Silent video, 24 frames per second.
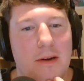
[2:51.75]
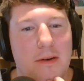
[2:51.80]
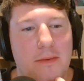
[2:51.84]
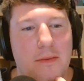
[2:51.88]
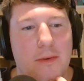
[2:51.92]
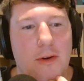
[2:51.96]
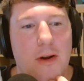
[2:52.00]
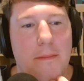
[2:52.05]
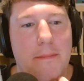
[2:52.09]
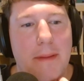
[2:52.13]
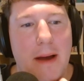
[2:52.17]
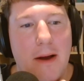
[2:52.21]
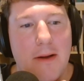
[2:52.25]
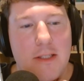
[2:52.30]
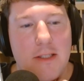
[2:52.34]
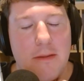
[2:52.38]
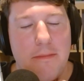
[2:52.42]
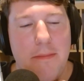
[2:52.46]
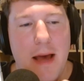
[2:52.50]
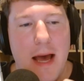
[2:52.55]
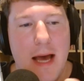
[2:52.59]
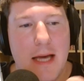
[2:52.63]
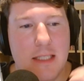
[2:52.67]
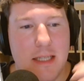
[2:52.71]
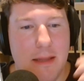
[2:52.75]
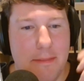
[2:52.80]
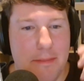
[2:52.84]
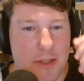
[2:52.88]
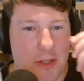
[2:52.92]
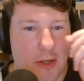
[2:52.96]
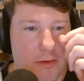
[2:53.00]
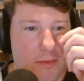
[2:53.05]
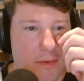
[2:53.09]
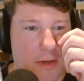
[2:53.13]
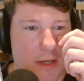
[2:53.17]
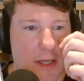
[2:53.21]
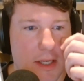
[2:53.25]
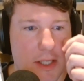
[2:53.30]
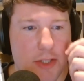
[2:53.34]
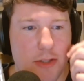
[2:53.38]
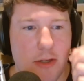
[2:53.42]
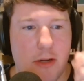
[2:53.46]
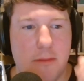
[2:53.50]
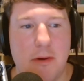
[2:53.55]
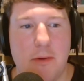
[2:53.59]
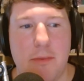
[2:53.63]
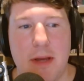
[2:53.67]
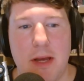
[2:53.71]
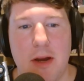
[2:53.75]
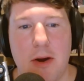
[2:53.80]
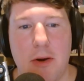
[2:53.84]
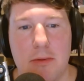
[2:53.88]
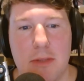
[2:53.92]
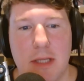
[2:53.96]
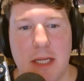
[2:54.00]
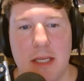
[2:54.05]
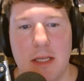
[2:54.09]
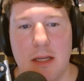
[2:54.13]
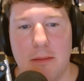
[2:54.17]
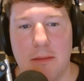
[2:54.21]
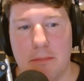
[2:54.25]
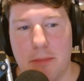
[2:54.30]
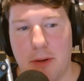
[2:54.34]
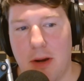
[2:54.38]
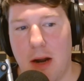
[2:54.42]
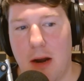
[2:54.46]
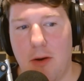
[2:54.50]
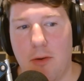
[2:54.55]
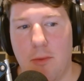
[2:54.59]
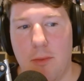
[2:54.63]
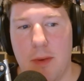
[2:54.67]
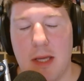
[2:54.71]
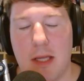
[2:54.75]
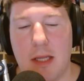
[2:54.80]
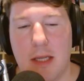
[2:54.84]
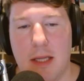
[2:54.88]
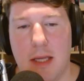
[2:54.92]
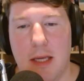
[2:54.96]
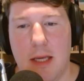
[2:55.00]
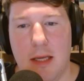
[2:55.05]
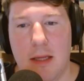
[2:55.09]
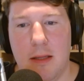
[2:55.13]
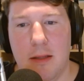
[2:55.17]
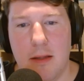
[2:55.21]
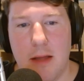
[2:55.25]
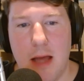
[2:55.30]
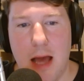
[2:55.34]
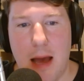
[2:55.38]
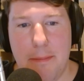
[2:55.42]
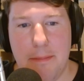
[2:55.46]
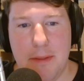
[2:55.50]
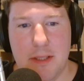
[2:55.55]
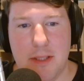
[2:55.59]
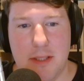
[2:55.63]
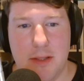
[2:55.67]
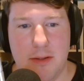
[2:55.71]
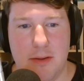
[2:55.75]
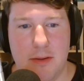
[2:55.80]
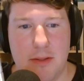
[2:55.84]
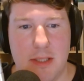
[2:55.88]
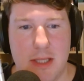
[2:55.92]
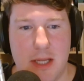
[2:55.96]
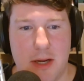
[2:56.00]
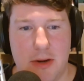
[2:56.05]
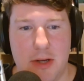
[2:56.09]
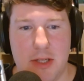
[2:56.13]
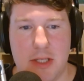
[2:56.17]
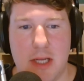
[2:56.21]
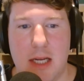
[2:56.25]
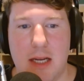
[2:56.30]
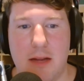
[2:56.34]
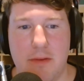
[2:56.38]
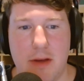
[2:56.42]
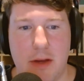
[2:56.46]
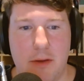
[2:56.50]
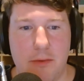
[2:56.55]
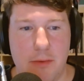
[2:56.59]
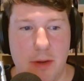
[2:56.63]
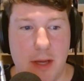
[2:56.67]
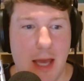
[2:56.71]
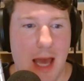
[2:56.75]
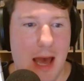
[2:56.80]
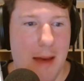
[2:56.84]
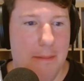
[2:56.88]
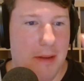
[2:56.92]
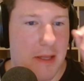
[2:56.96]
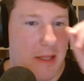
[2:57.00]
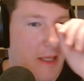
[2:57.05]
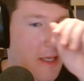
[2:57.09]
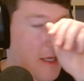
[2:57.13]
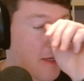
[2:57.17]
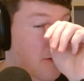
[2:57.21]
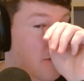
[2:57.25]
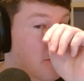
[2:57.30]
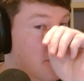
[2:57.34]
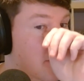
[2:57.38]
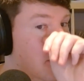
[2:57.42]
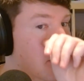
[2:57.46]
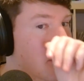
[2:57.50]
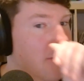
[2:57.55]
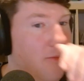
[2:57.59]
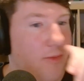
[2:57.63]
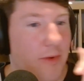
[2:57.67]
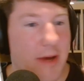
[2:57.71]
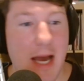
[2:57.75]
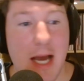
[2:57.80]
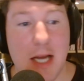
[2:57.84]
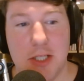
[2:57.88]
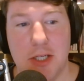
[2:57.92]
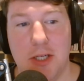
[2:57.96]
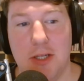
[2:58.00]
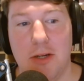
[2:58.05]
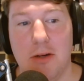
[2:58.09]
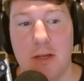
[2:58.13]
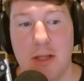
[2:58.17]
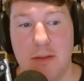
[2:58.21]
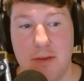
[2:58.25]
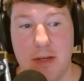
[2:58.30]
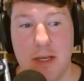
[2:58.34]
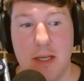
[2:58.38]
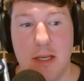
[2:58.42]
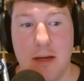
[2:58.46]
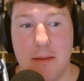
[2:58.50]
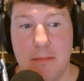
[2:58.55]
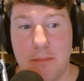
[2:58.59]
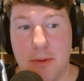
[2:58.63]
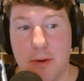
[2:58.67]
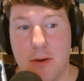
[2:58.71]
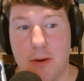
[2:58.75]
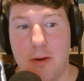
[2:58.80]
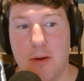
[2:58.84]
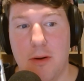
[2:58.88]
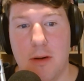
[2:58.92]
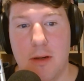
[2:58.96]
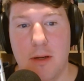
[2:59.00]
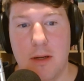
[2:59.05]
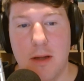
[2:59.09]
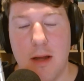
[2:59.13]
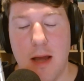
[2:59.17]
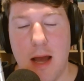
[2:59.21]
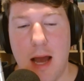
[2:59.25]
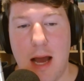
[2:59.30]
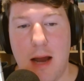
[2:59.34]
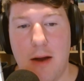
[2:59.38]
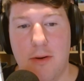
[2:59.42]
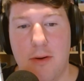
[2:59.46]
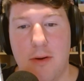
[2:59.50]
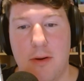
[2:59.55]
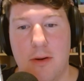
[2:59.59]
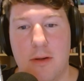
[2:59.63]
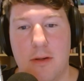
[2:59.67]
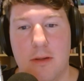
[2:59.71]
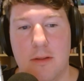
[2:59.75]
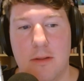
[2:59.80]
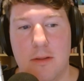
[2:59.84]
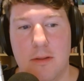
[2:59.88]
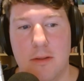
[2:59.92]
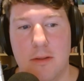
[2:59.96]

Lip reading: we're about to pass episode 100, but we only number our weekly episodes that are just kind of like recapping the ecosystem. We actually don't even number our